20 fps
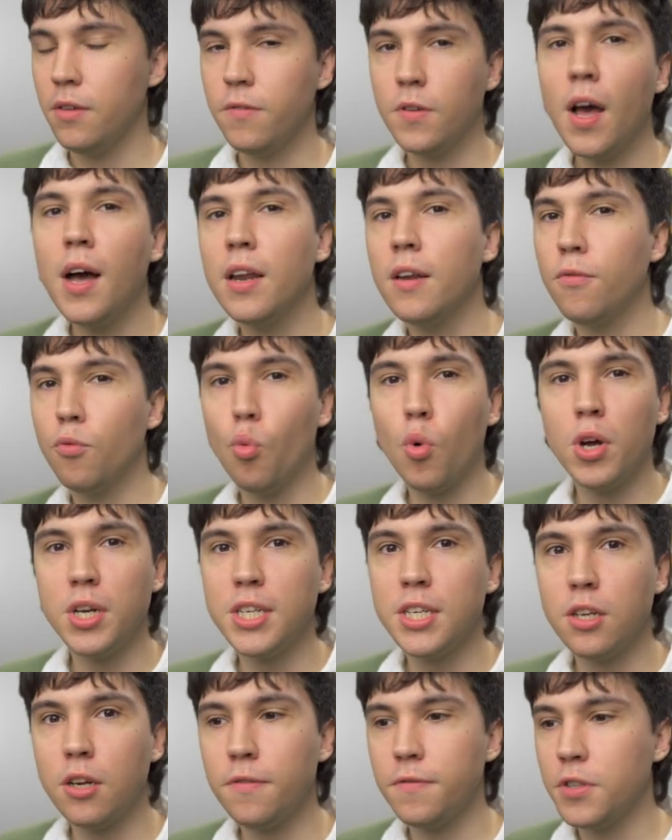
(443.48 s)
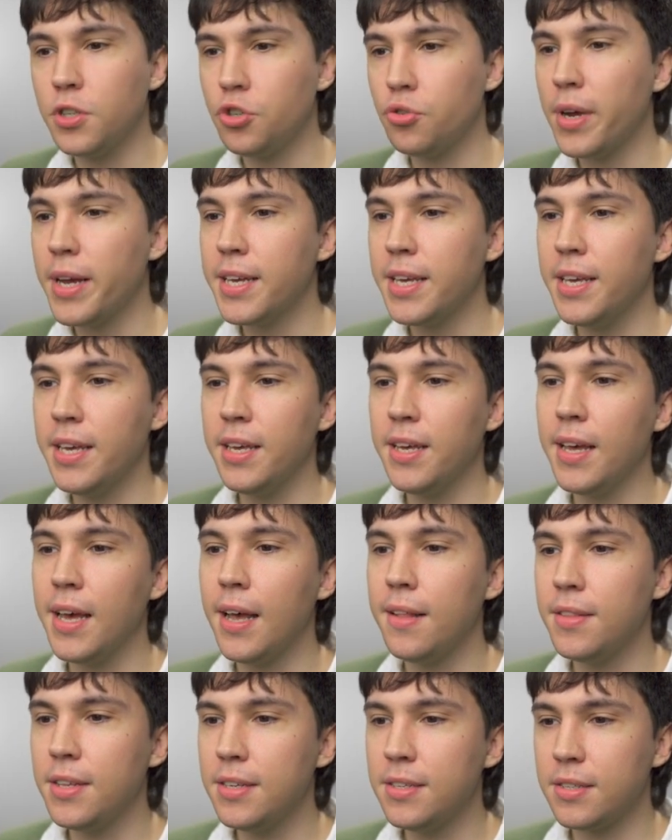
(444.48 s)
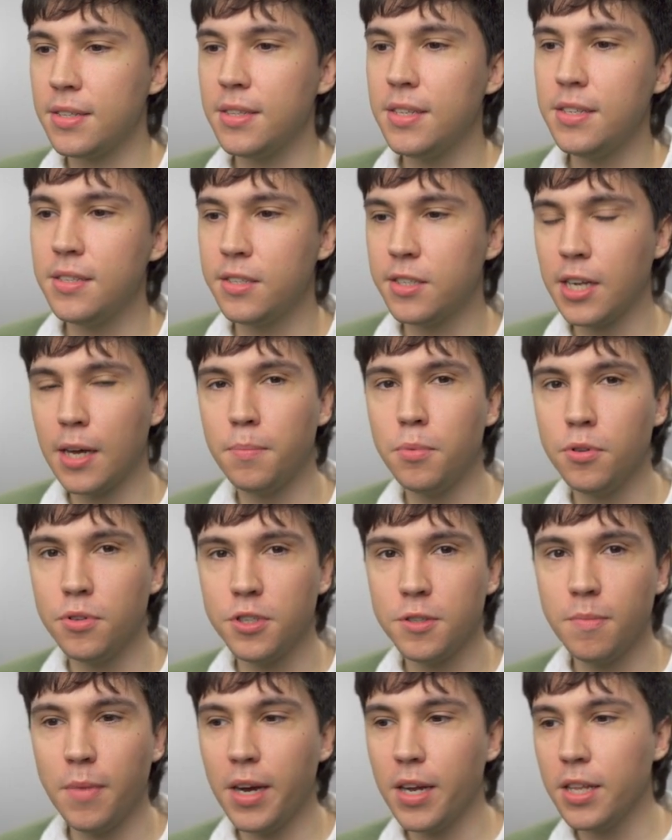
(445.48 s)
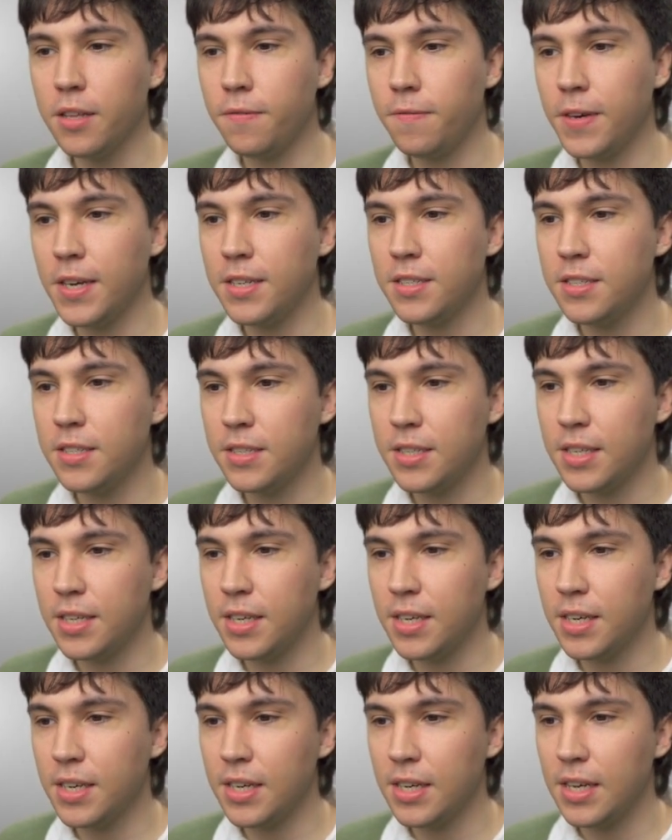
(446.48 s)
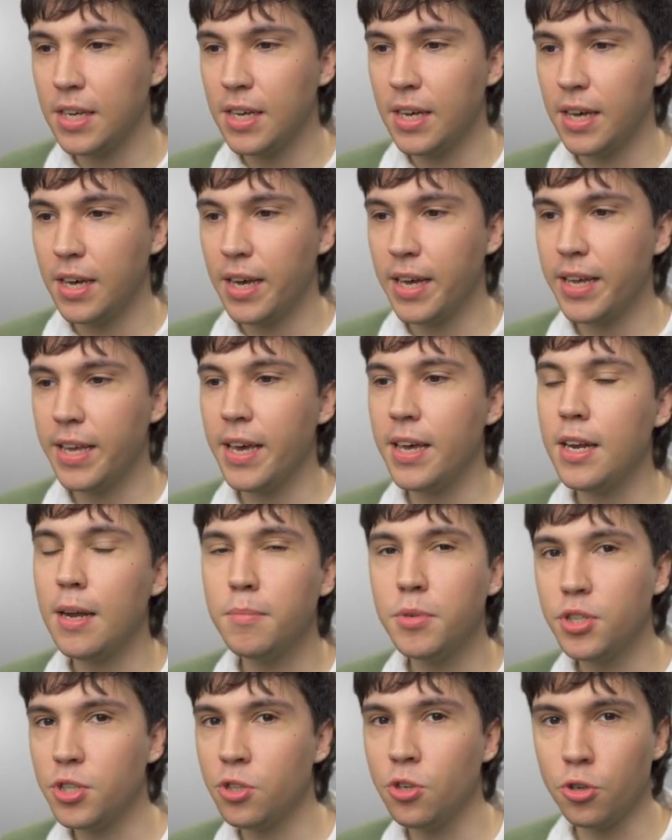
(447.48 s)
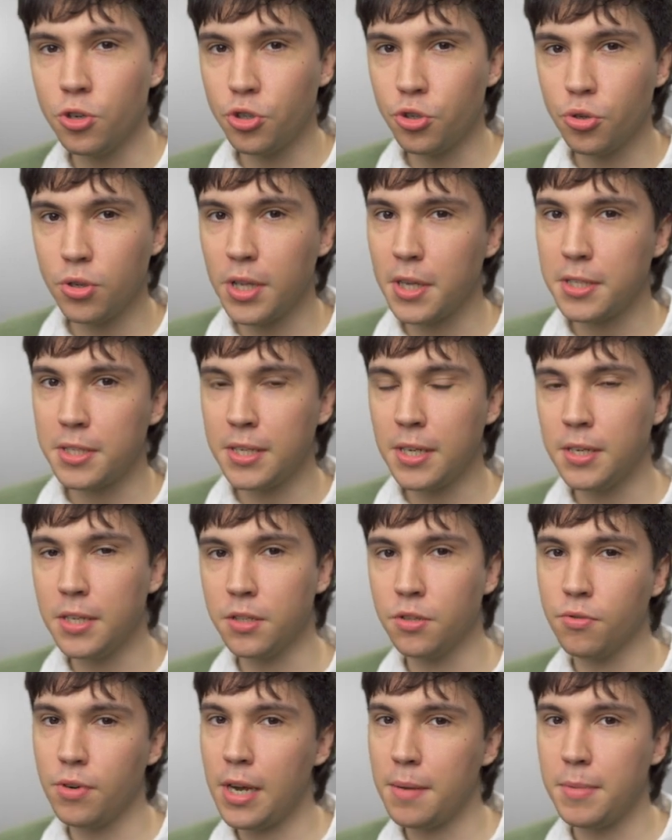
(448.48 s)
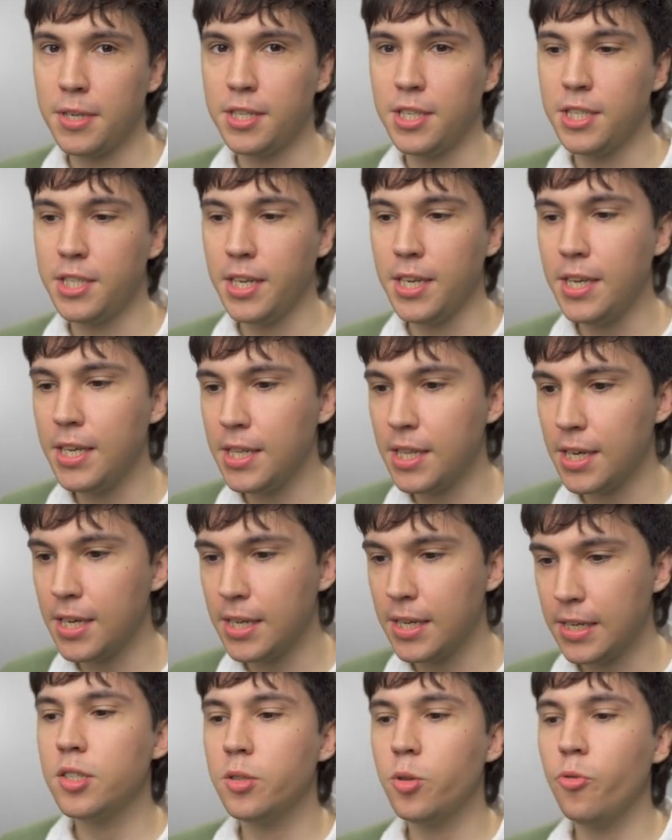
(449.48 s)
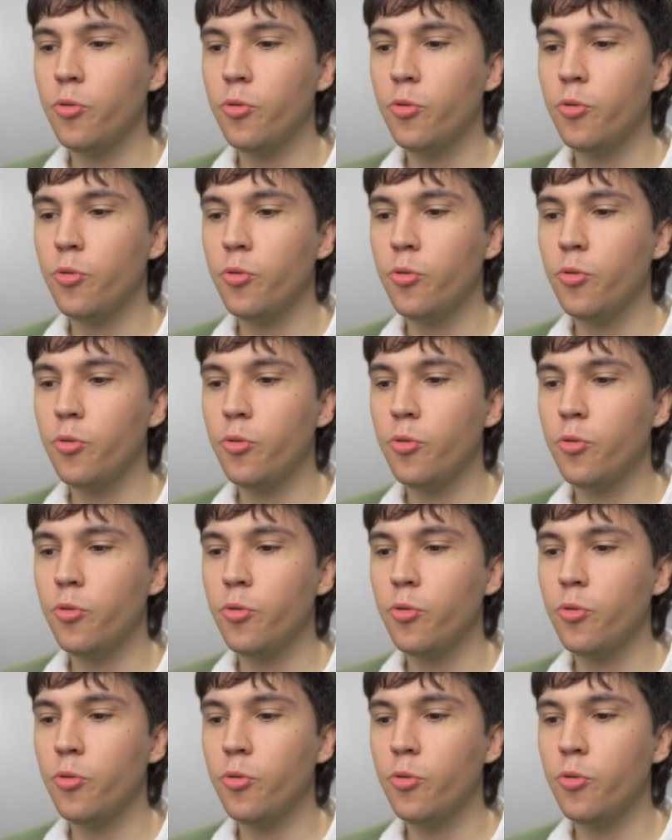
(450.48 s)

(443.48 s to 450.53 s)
kind of wandered off the track here, and these double smiley faces here, again, I'm just not sure that's sending the right message either. The